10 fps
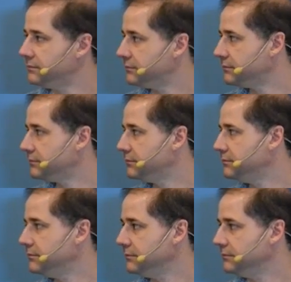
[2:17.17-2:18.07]

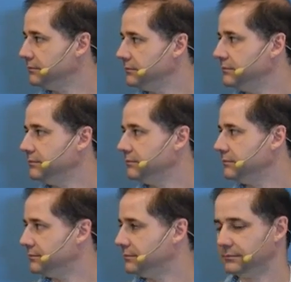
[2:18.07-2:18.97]

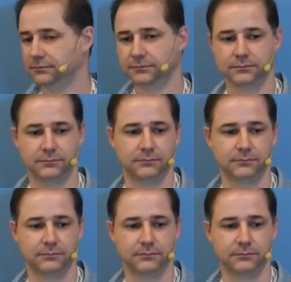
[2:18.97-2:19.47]
No words are spoken by the person on screen.